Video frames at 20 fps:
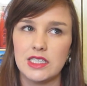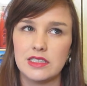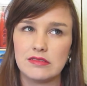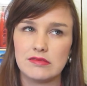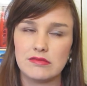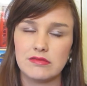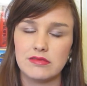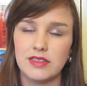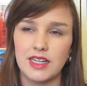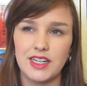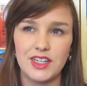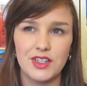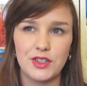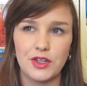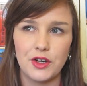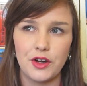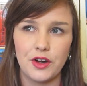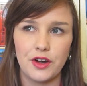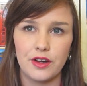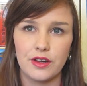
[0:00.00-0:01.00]
well, I don't
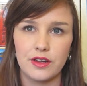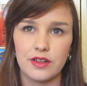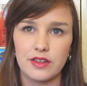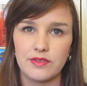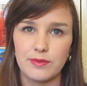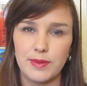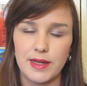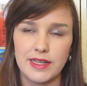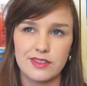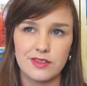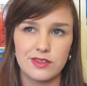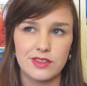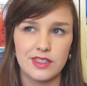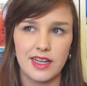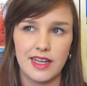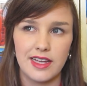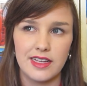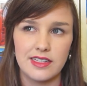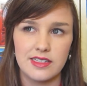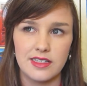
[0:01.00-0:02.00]
know, pencils are
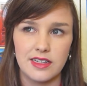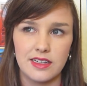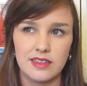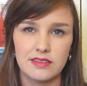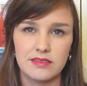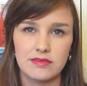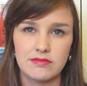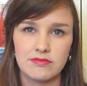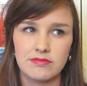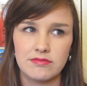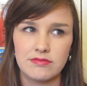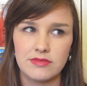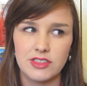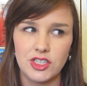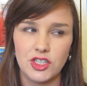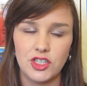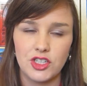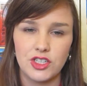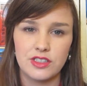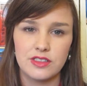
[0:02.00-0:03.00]
easier
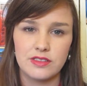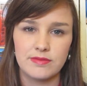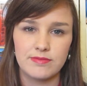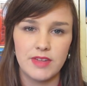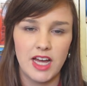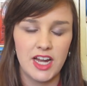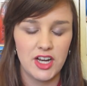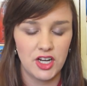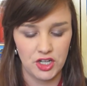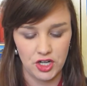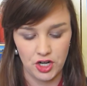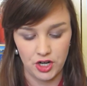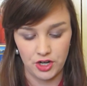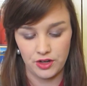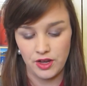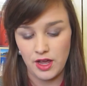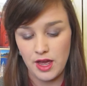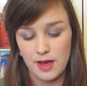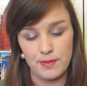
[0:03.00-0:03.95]
to use, I don't know,